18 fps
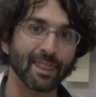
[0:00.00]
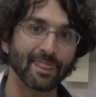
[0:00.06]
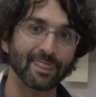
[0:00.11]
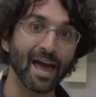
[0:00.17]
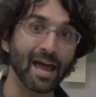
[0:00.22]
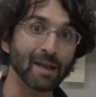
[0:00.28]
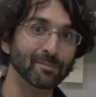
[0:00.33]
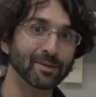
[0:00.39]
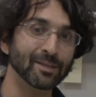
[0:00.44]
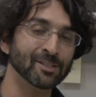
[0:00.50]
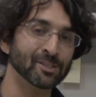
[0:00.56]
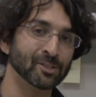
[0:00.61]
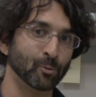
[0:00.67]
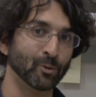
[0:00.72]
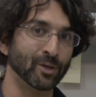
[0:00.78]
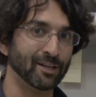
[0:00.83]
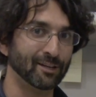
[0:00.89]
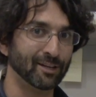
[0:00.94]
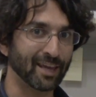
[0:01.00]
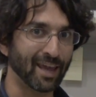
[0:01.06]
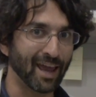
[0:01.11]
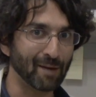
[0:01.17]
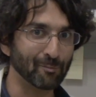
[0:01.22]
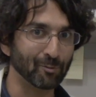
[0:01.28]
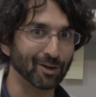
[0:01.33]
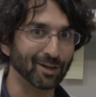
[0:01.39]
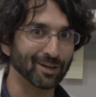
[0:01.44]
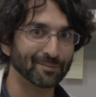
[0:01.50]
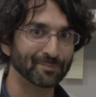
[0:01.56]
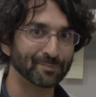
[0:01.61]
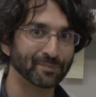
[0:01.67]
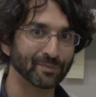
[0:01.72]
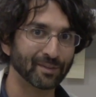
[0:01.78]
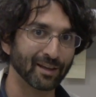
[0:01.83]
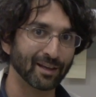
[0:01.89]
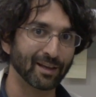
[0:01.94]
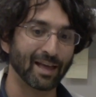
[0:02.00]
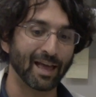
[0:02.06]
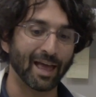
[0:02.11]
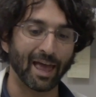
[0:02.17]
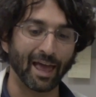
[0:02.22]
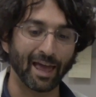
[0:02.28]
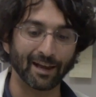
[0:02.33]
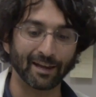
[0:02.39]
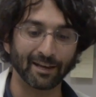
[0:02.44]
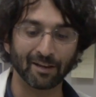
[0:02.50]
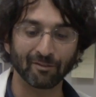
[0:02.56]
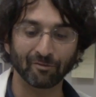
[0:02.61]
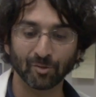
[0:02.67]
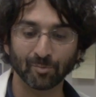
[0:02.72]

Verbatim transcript: That means we need a camera. And if